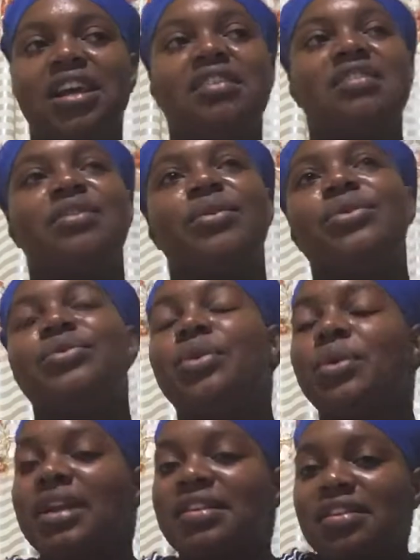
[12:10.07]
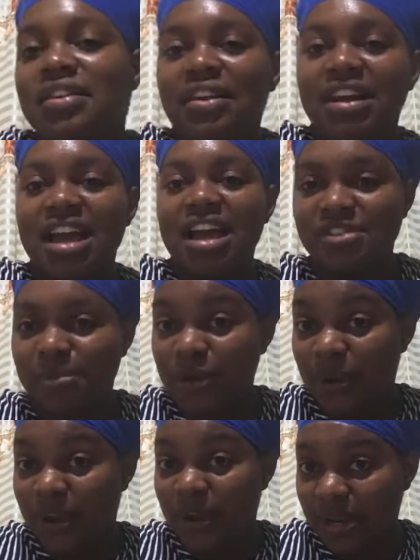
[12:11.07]
So you don't necessarily have to be
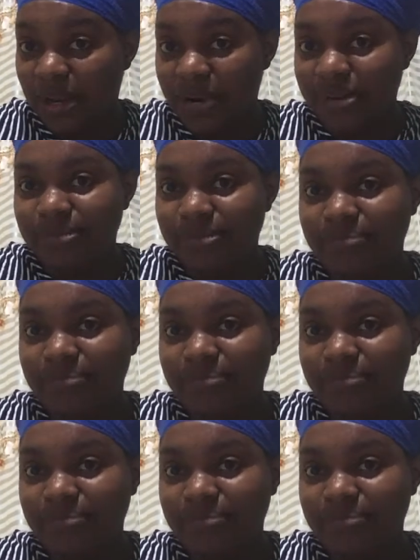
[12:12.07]
going anywhere,